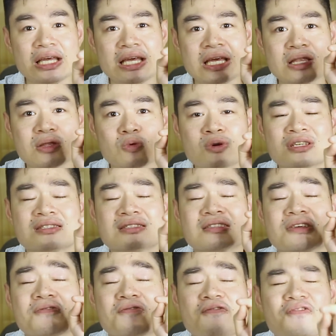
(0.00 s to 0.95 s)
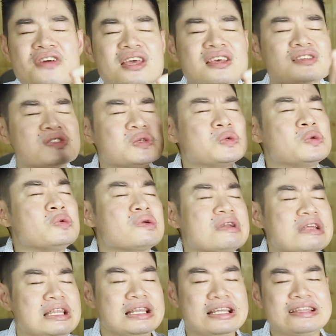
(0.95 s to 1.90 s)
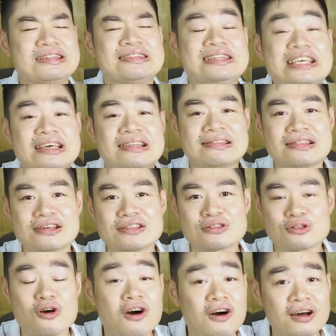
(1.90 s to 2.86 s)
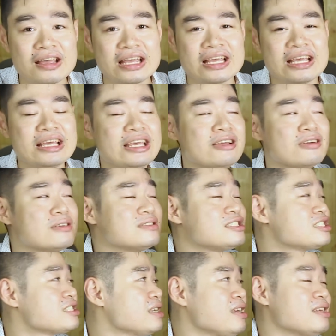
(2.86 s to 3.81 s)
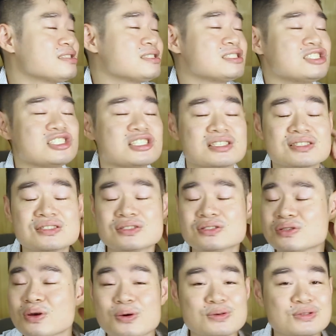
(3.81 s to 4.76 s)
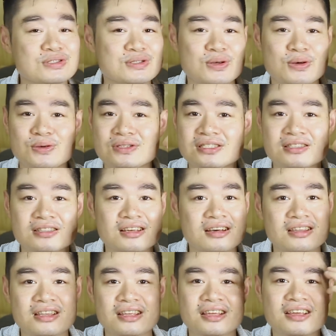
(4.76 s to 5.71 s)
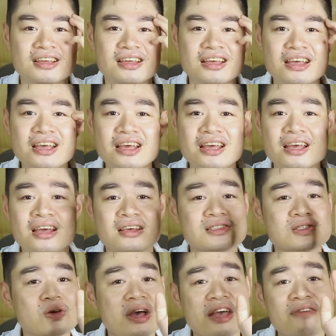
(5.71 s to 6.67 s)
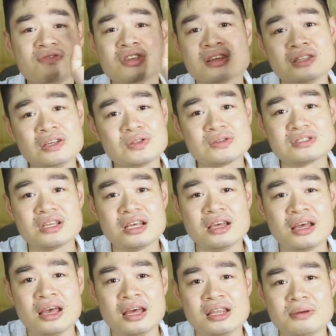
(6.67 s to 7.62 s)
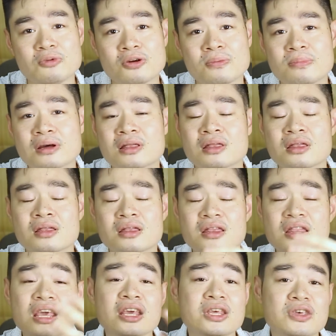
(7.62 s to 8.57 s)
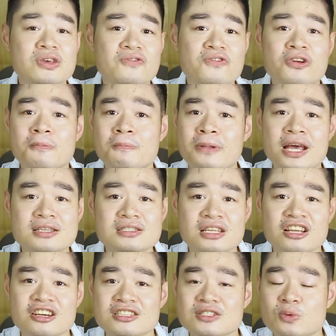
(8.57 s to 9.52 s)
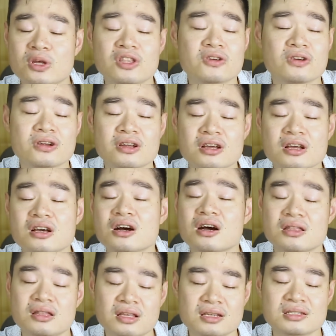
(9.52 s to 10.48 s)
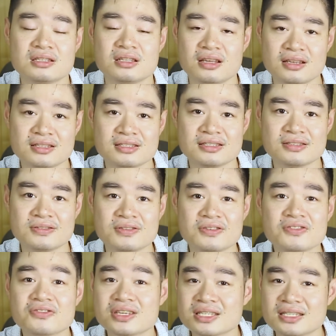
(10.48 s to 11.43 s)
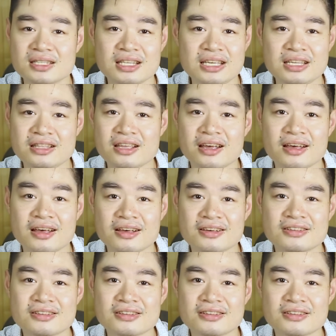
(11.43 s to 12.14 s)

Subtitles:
it was the face who really did the talking here. It's just so, so stunning. So I have nothing to say anymore, but thank you for blessing us with your goddessness, Kristina.